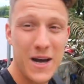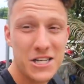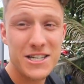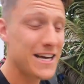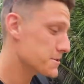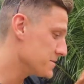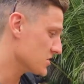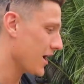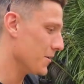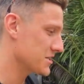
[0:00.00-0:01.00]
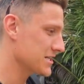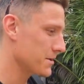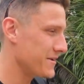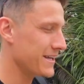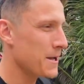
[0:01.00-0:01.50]
We're actually going to Pattaya, which is
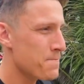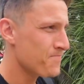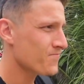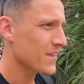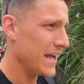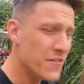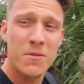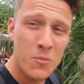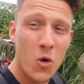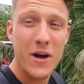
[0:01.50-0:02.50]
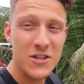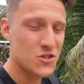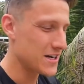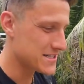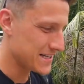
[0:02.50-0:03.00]
going to be even more
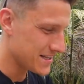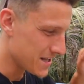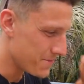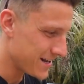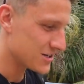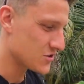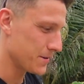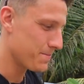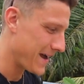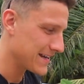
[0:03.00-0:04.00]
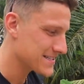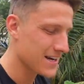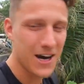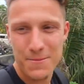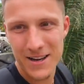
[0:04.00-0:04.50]
interested in the military base,
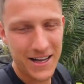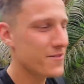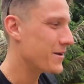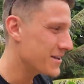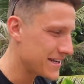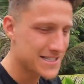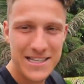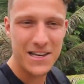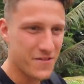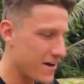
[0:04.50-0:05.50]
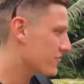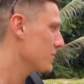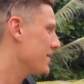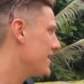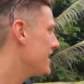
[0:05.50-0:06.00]
I believe, but you need to give
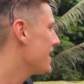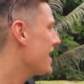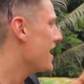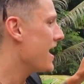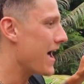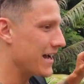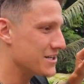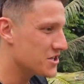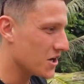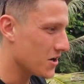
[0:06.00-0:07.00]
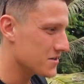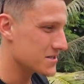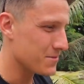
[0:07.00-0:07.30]
everywhere a chance.